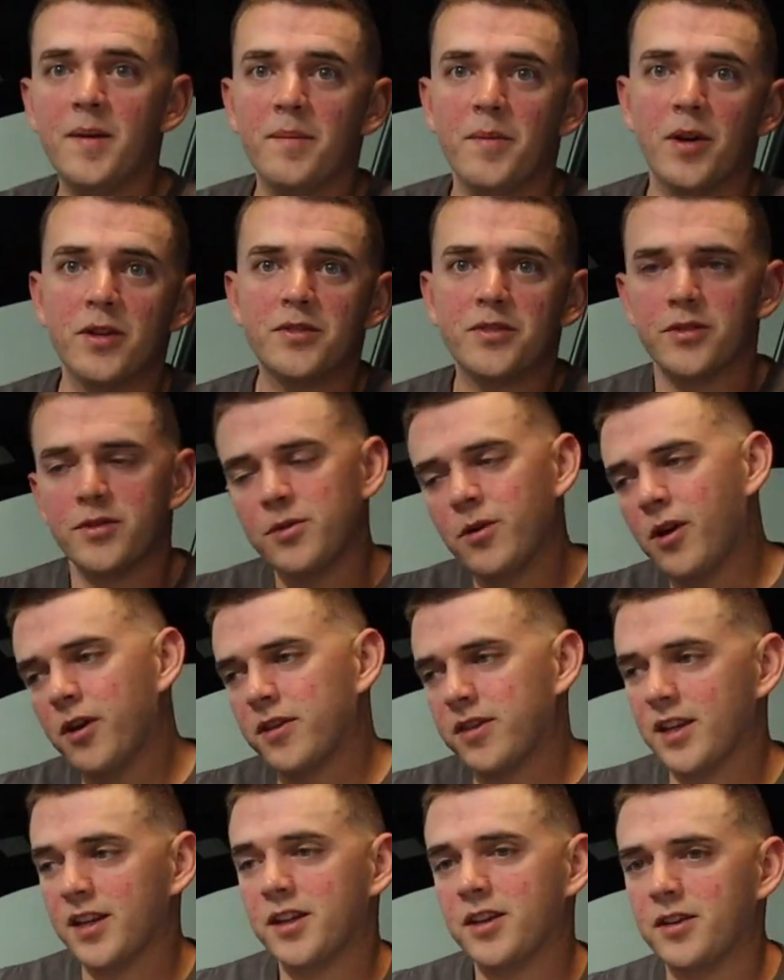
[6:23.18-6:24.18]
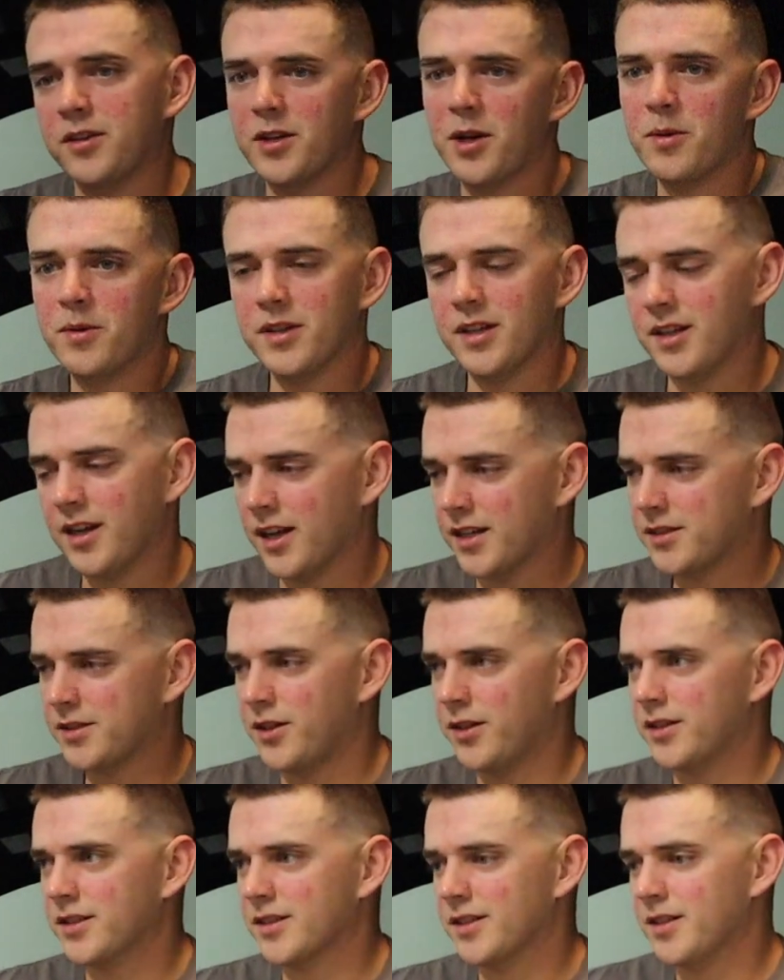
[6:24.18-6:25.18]
Most of you all think you know what the next
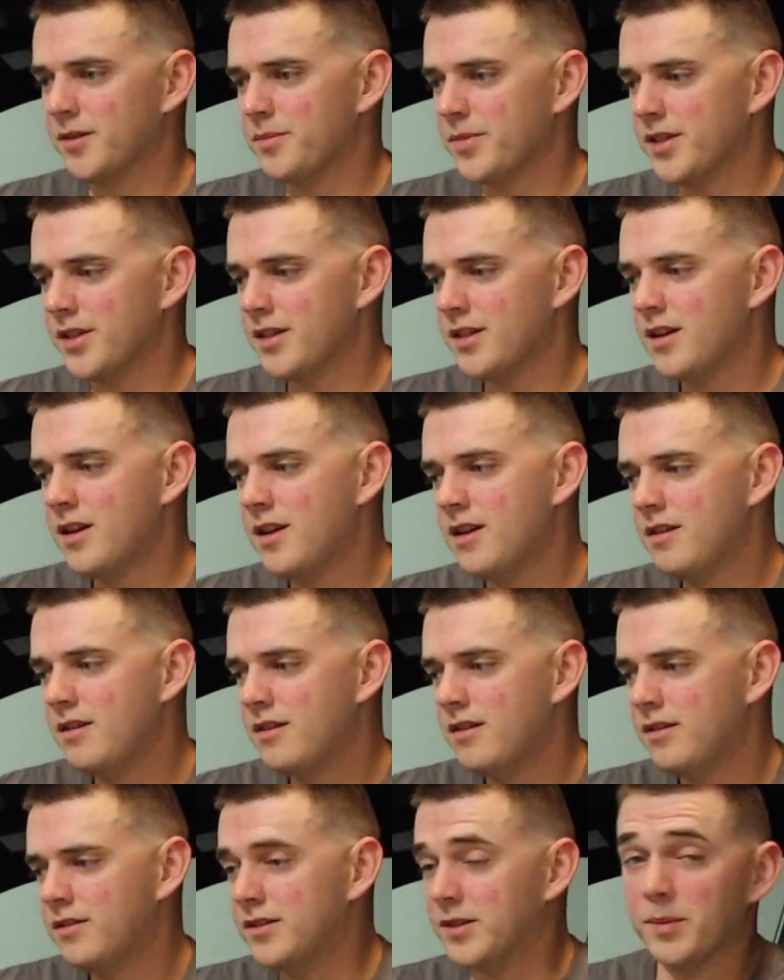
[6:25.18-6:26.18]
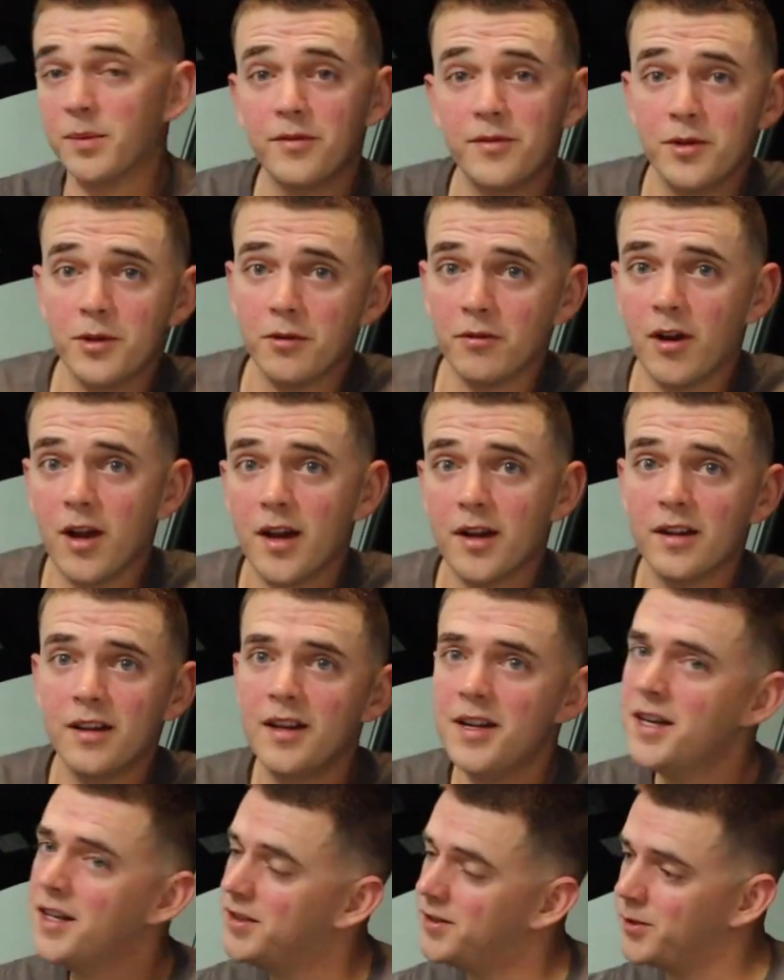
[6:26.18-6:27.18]
car is gonna be. Some of you are right,
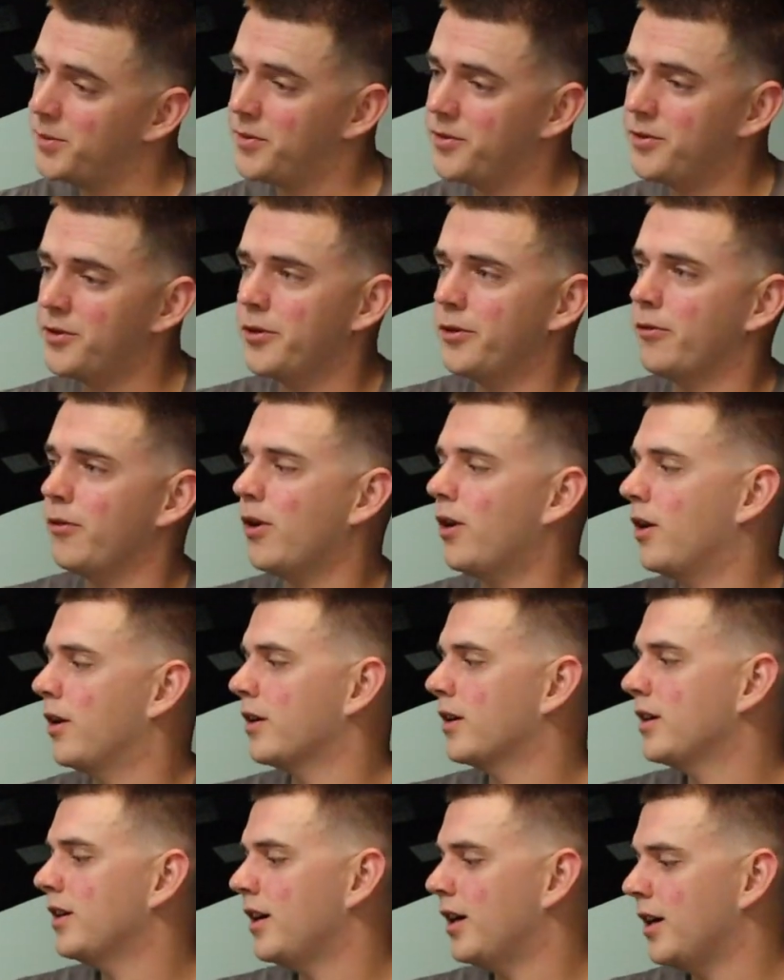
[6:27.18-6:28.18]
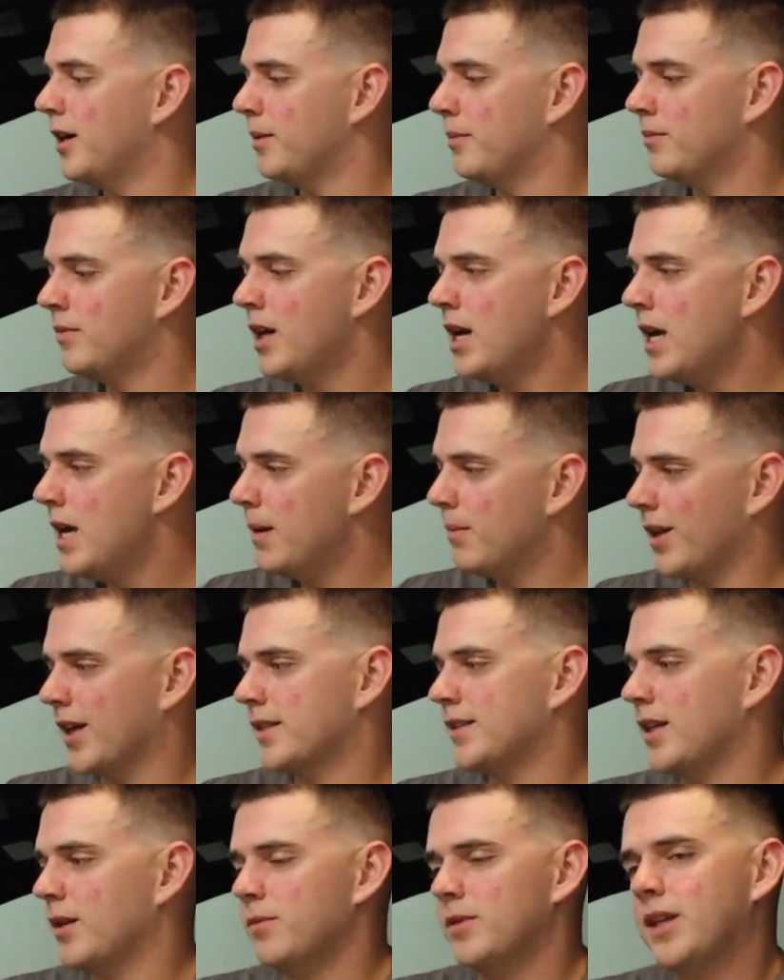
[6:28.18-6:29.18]
some of you are wrong. Like
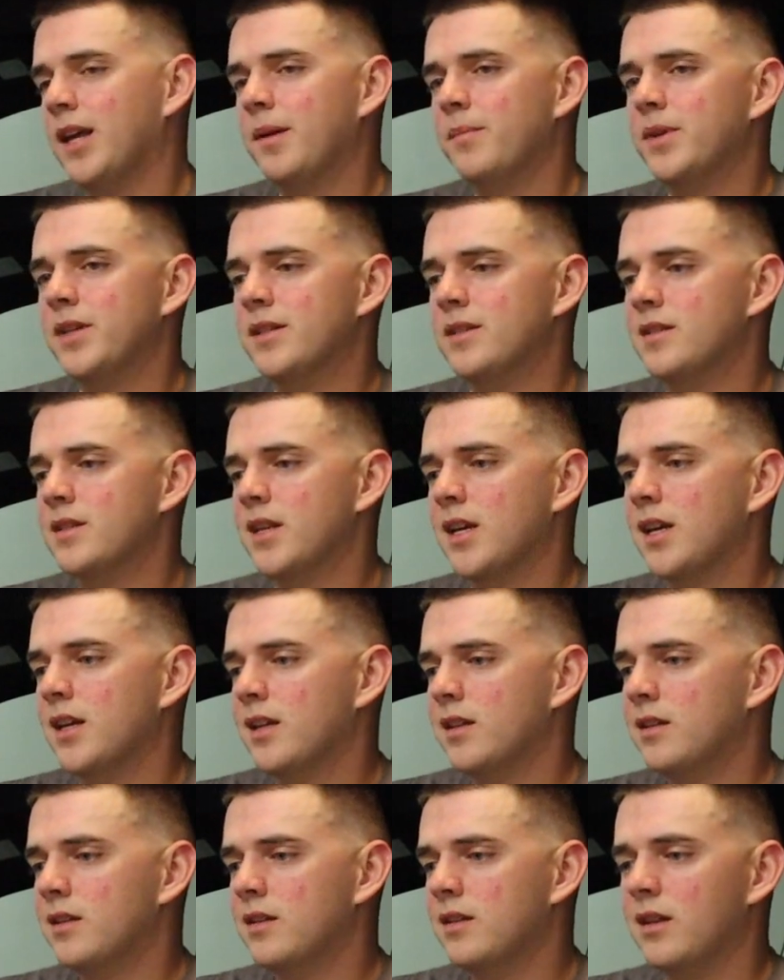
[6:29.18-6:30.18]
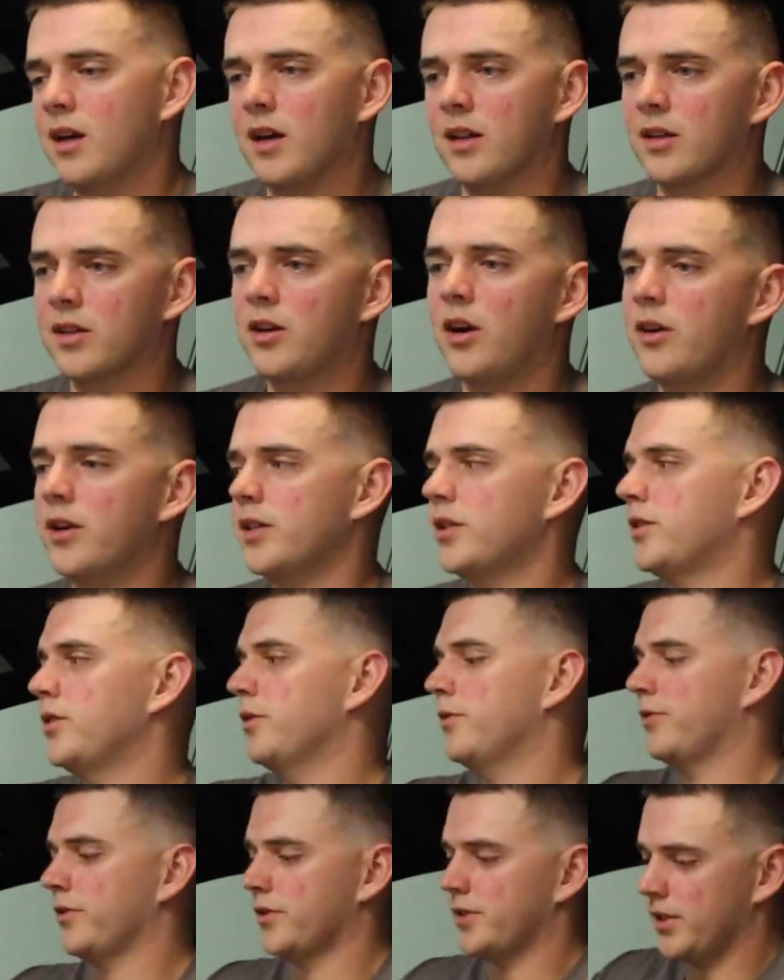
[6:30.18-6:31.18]
I said, with that being said, the car is
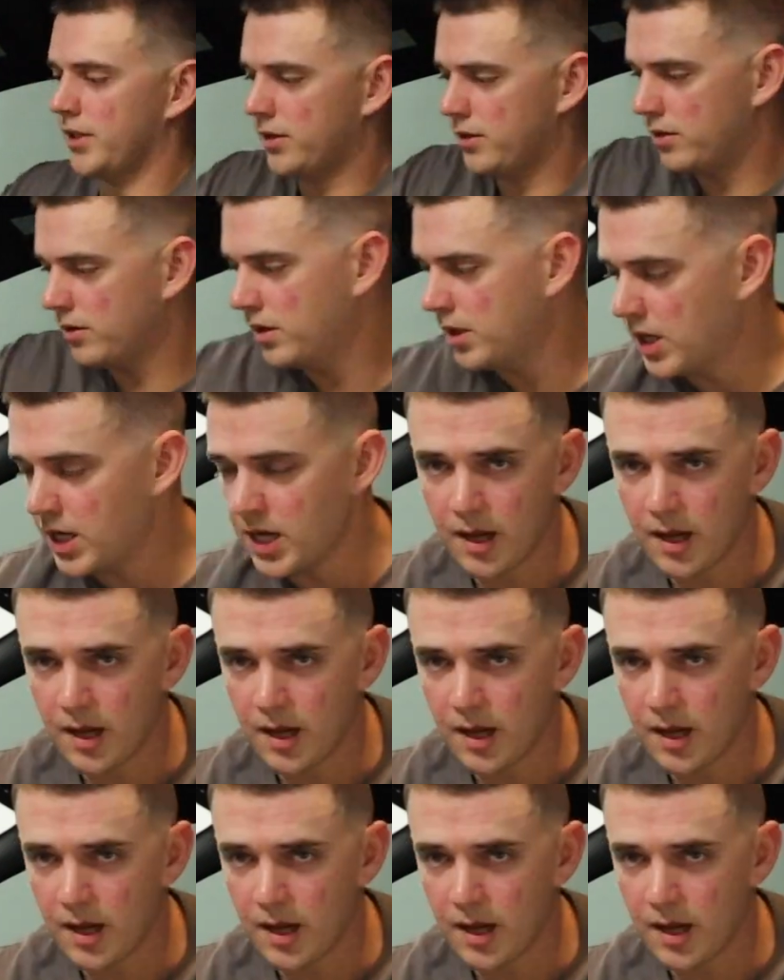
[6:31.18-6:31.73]
still for sale.